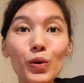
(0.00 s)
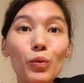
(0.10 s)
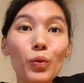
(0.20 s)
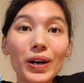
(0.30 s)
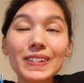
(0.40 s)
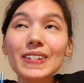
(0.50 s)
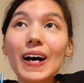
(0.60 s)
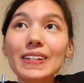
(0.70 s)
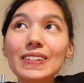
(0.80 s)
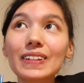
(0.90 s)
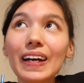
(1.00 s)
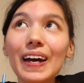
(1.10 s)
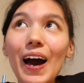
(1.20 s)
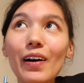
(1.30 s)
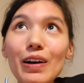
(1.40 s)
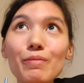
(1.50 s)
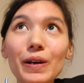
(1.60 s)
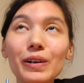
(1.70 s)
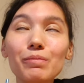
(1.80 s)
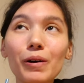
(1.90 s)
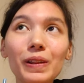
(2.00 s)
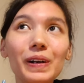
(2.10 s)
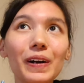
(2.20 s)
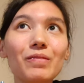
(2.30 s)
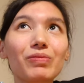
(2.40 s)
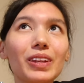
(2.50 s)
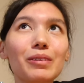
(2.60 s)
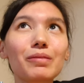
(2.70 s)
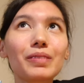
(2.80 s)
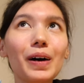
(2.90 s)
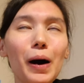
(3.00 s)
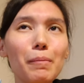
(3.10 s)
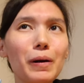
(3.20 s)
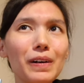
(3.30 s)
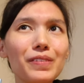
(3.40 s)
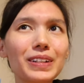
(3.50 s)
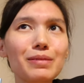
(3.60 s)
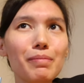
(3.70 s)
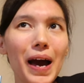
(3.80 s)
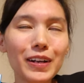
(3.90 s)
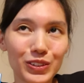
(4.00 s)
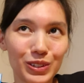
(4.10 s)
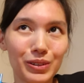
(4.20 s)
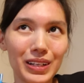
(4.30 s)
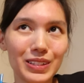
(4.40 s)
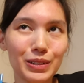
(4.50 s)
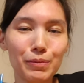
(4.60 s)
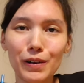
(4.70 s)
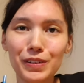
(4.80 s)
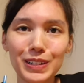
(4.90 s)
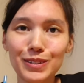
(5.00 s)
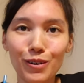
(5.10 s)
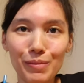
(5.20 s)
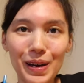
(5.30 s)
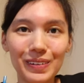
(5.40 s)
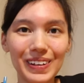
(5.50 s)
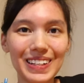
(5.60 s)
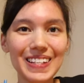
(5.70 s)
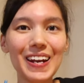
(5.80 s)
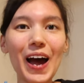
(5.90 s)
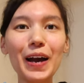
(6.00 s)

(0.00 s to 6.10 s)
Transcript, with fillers: Ooh, once I took a How I Met Your Mother um, perfect match quiz or perfect soulmate quiz and